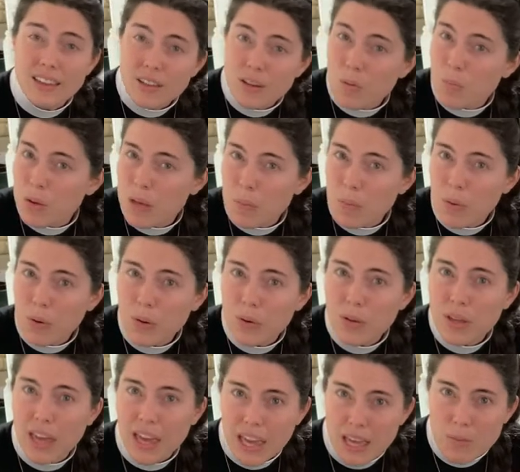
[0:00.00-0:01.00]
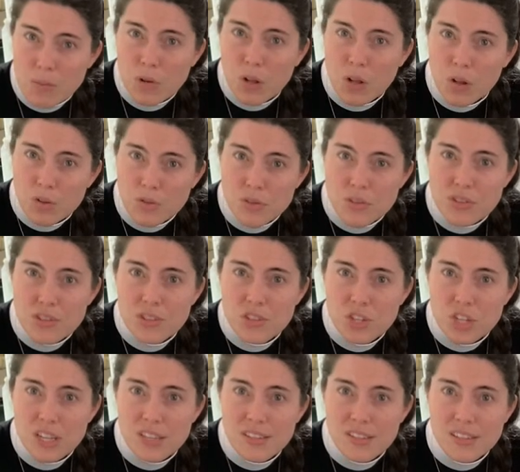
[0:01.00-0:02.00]
You know, people who came close to
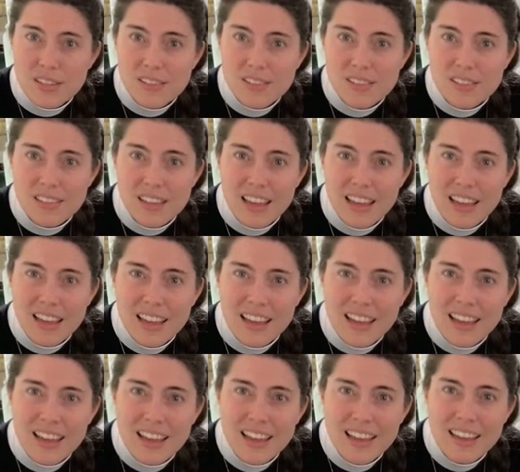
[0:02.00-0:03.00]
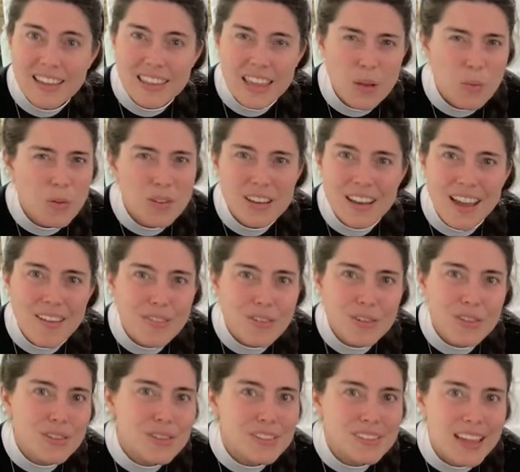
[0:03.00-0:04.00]
Jesus, they were
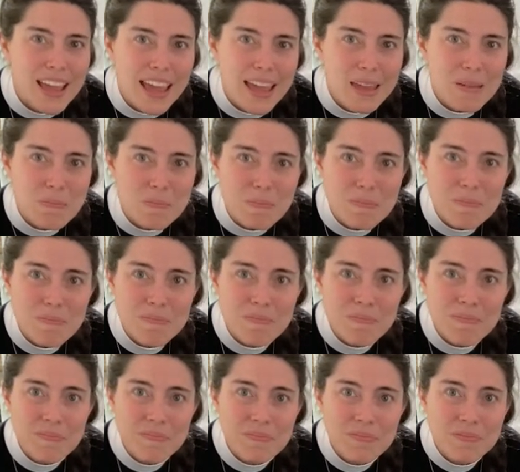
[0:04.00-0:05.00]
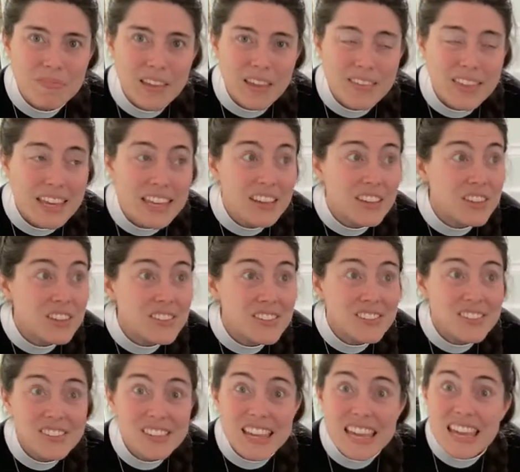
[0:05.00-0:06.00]
never the same. They could
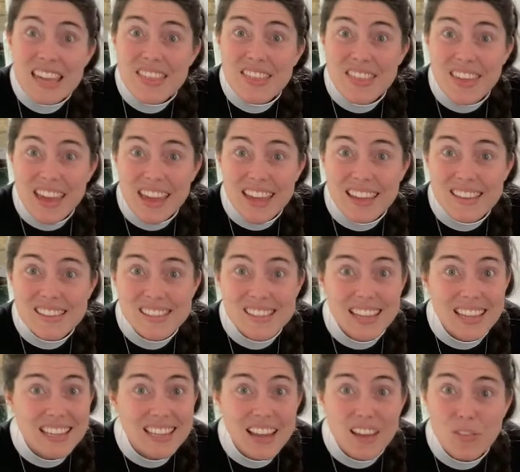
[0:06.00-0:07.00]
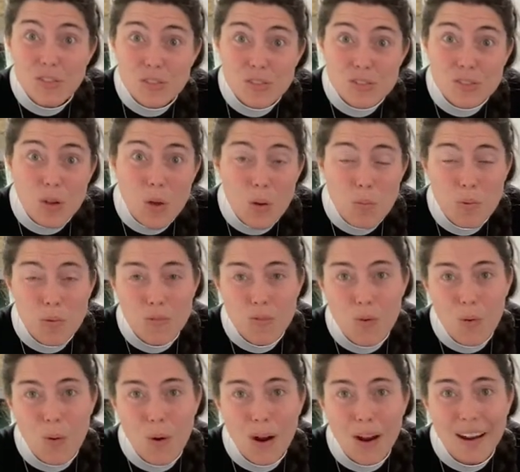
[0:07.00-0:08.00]
see things they never saw
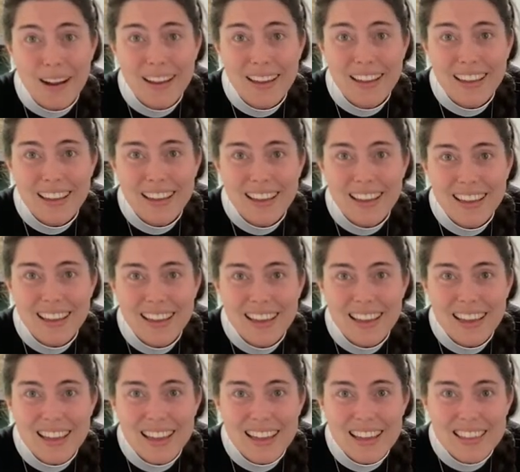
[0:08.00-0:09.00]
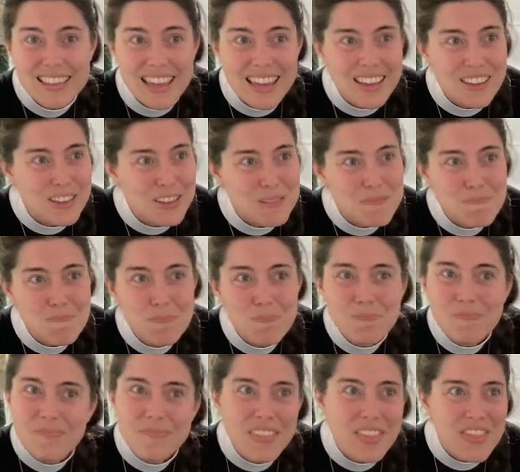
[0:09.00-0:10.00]
before. They could
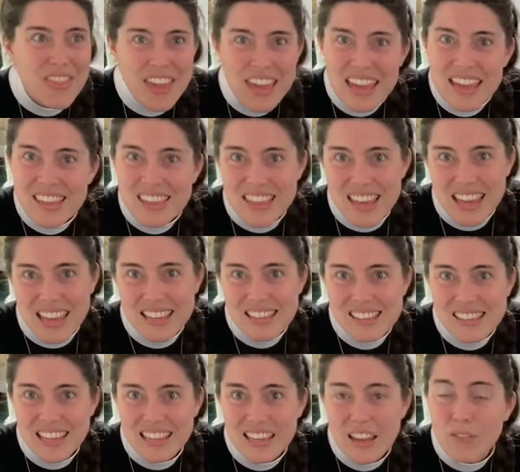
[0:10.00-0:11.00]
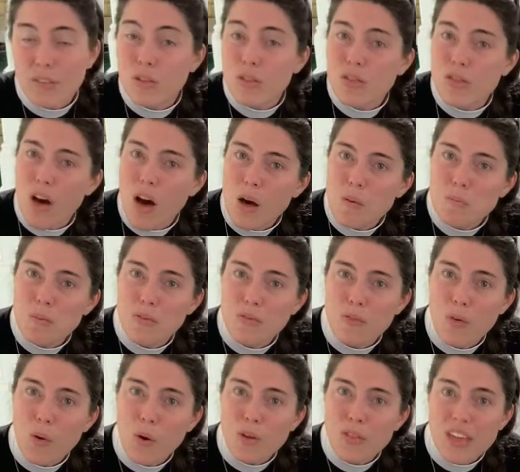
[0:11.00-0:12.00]
think things they never thought
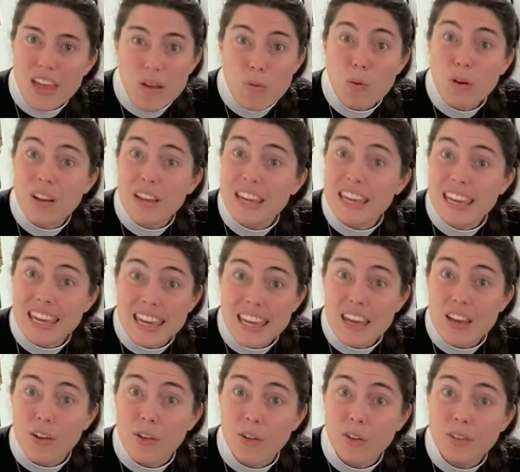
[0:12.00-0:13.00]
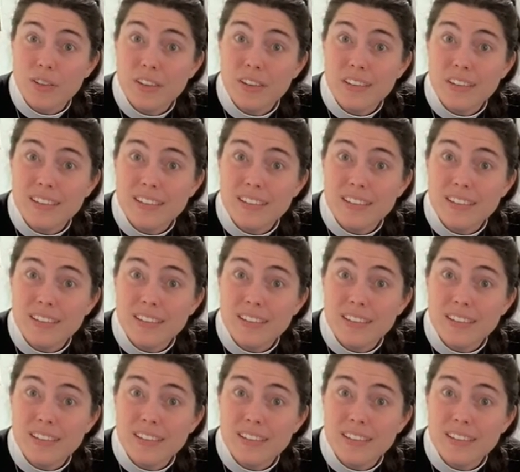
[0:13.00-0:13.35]
before. They were healed.